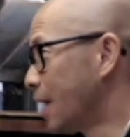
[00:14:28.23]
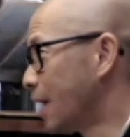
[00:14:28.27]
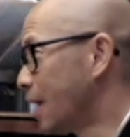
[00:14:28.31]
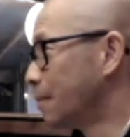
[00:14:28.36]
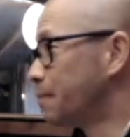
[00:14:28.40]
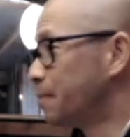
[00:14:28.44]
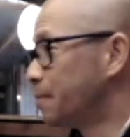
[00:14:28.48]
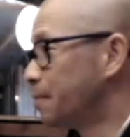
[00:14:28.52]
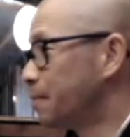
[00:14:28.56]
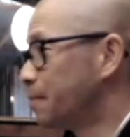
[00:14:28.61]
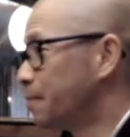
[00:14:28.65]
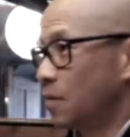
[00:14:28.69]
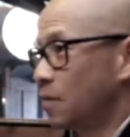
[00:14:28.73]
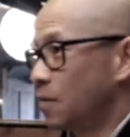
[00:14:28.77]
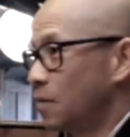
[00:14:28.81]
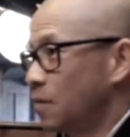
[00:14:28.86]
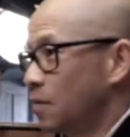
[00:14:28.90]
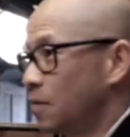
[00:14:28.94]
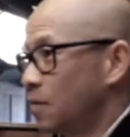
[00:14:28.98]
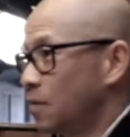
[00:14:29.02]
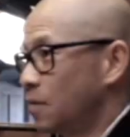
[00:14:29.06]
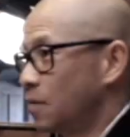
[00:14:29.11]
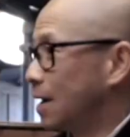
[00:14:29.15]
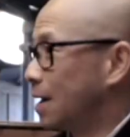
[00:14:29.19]
that
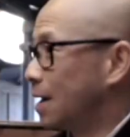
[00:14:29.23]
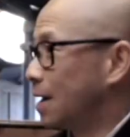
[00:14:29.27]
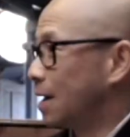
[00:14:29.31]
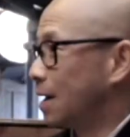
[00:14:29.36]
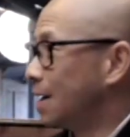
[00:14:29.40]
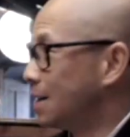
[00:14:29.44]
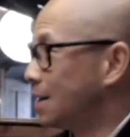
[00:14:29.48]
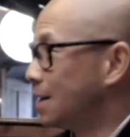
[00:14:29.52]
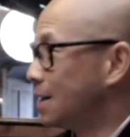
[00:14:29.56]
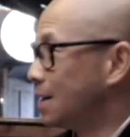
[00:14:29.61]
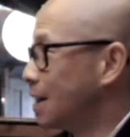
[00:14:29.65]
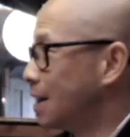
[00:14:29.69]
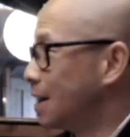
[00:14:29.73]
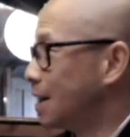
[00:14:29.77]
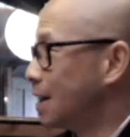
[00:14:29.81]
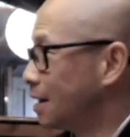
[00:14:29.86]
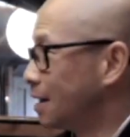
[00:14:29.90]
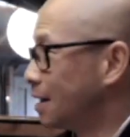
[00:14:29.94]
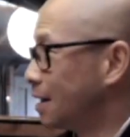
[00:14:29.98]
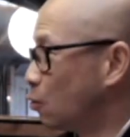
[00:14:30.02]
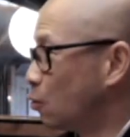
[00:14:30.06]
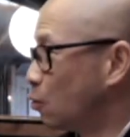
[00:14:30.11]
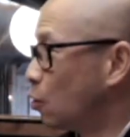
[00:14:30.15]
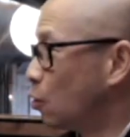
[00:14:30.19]
this is my
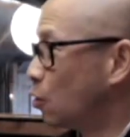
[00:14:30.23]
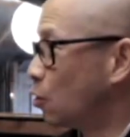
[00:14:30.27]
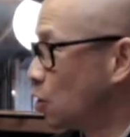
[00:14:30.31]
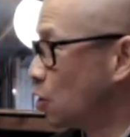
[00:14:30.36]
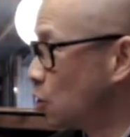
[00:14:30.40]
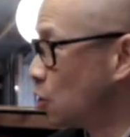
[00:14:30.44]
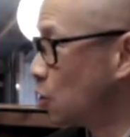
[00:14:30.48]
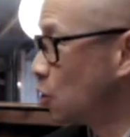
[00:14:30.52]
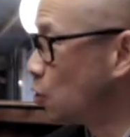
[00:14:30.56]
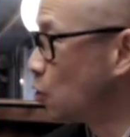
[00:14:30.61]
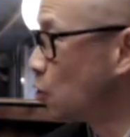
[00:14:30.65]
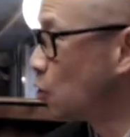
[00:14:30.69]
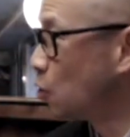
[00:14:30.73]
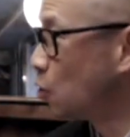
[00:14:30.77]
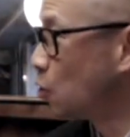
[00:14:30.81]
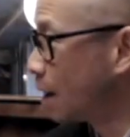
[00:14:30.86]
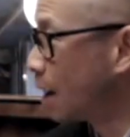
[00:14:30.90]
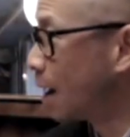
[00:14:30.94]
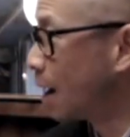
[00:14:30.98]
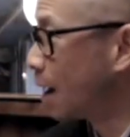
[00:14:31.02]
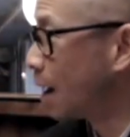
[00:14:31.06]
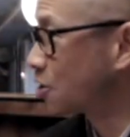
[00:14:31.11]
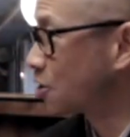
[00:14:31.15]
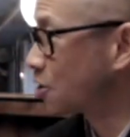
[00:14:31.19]
idea, and will
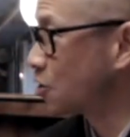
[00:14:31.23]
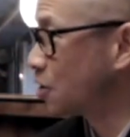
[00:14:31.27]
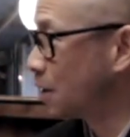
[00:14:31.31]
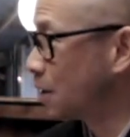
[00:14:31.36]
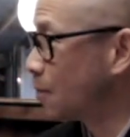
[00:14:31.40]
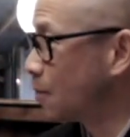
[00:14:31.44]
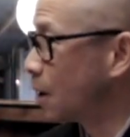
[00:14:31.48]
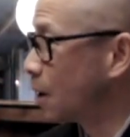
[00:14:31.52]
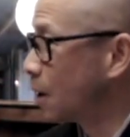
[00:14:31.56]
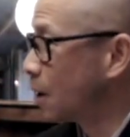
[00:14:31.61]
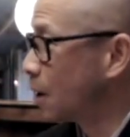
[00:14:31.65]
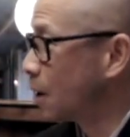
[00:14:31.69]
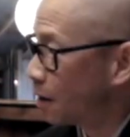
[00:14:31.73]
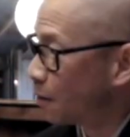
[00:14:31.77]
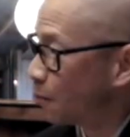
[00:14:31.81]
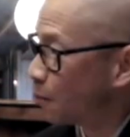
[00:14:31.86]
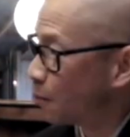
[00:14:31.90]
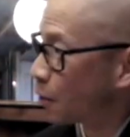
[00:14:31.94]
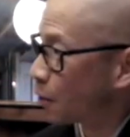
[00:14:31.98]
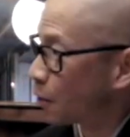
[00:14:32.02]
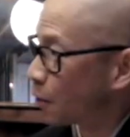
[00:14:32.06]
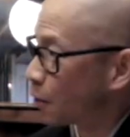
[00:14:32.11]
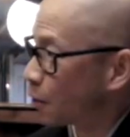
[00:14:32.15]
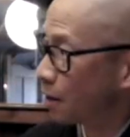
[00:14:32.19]
you actually
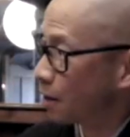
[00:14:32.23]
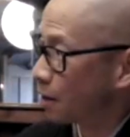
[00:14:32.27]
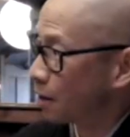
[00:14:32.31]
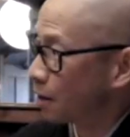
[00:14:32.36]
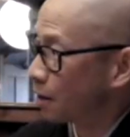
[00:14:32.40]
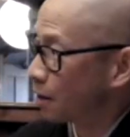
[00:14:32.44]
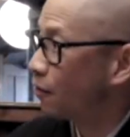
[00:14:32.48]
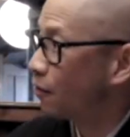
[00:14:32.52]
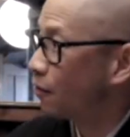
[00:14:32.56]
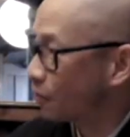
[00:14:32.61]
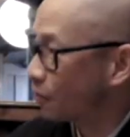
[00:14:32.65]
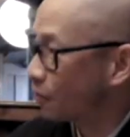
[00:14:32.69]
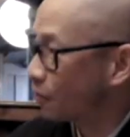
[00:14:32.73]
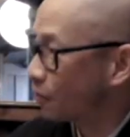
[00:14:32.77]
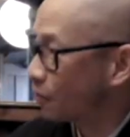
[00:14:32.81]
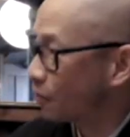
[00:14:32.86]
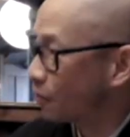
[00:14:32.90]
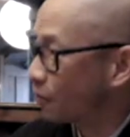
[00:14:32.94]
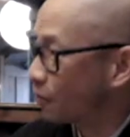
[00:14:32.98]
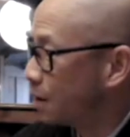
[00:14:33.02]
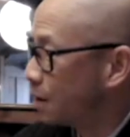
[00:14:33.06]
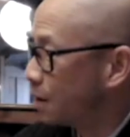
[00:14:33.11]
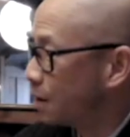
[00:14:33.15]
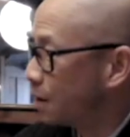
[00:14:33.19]
bring over
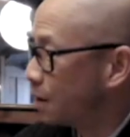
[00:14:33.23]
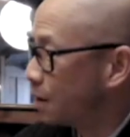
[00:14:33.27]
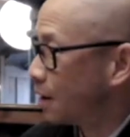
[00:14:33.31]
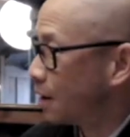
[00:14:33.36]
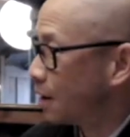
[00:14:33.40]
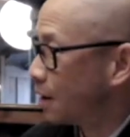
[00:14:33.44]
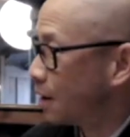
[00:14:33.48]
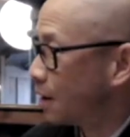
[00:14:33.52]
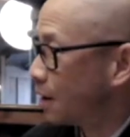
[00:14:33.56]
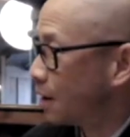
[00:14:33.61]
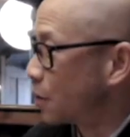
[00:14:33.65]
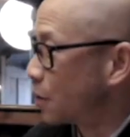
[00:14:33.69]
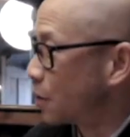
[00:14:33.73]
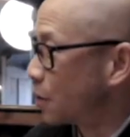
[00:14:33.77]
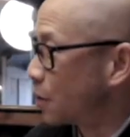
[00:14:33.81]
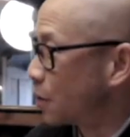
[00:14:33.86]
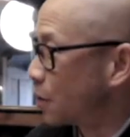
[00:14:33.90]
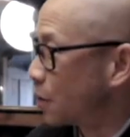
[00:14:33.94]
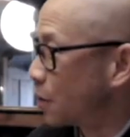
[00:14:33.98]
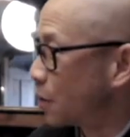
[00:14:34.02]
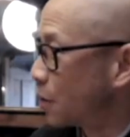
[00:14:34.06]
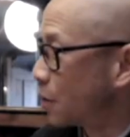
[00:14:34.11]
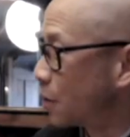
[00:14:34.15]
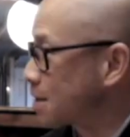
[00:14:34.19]
a
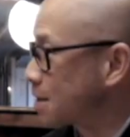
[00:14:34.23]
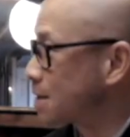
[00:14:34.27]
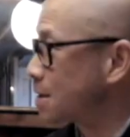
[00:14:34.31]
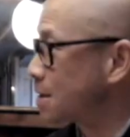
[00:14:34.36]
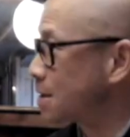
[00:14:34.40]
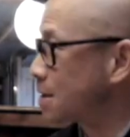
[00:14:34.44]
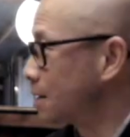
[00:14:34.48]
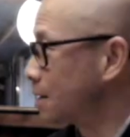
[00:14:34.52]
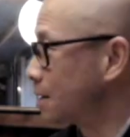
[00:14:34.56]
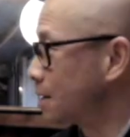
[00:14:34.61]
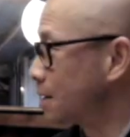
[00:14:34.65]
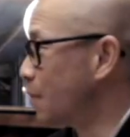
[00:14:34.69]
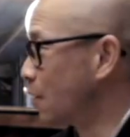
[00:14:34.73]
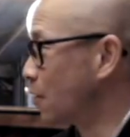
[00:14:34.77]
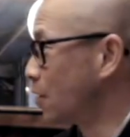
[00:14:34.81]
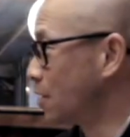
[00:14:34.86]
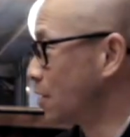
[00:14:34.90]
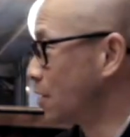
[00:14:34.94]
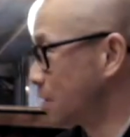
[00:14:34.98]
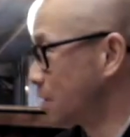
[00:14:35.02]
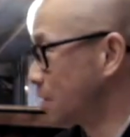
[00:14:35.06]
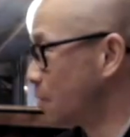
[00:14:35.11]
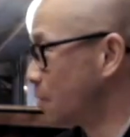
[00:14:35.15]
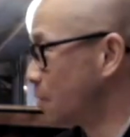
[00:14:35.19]
princess to
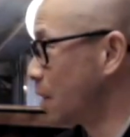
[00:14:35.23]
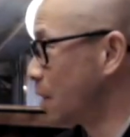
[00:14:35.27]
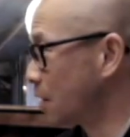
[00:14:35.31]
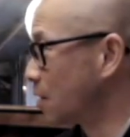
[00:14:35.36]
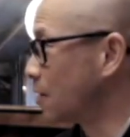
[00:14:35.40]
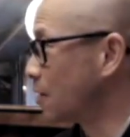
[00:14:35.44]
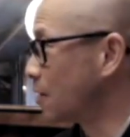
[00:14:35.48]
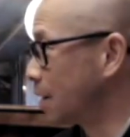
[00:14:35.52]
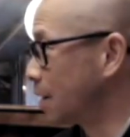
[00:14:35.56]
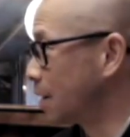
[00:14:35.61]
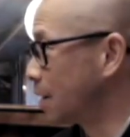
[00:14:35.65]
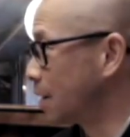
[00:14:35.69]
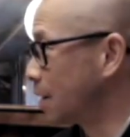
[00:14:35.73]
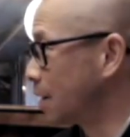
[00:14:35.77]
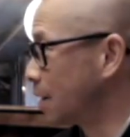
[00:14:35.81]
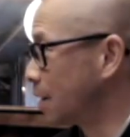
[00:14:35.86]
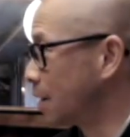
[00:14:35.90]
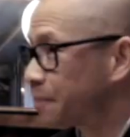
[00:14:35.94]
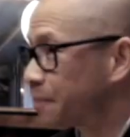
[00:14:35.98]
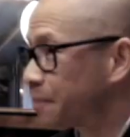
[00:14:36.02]
marry?